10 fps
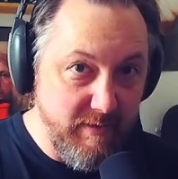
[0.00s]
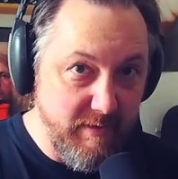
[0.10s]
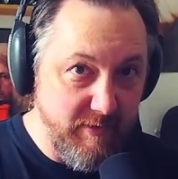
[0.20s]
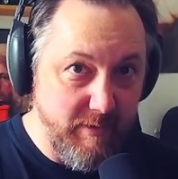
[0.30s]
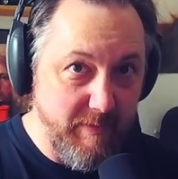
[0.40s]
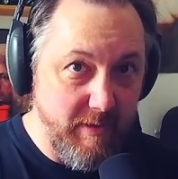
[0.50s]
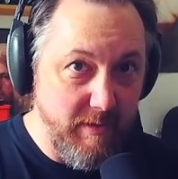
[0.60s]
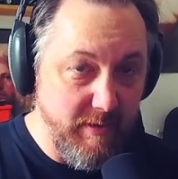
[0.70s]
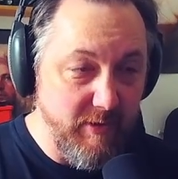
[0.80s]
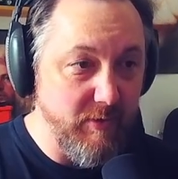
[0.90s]
to something
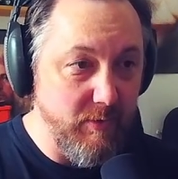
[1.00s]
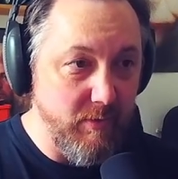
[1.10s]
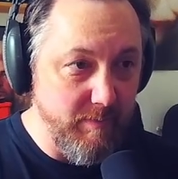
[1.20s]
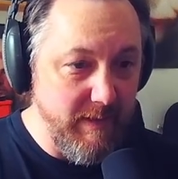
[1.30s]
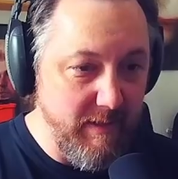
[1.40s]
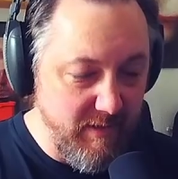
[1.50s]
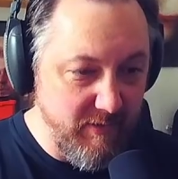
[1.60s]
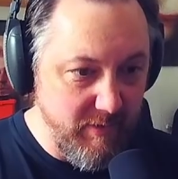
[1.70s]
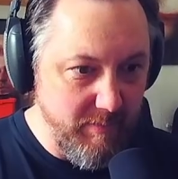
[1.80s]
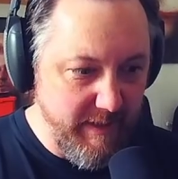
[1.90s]
on Discord about
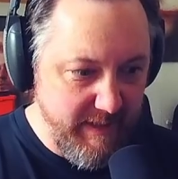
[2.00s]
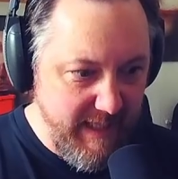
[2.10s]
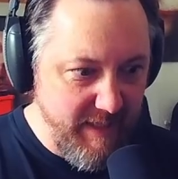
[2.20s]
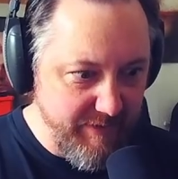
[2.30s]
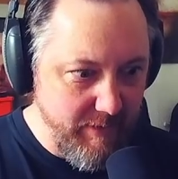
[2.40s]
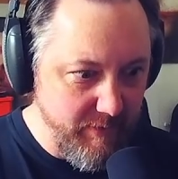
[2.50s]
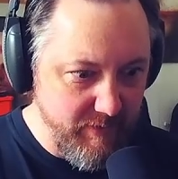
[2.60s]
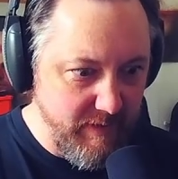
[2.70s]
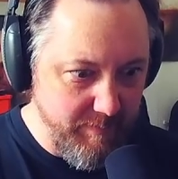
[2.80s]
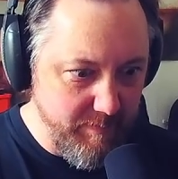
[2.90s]
somebody, and as I was
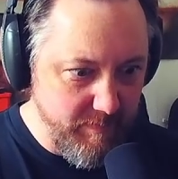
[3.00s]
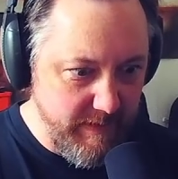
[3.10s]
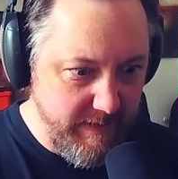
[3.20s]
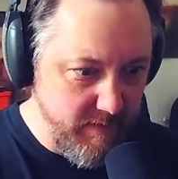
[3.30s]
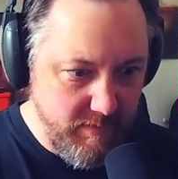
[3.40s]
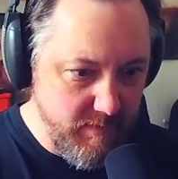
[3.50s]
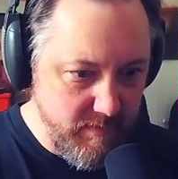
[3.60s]
texting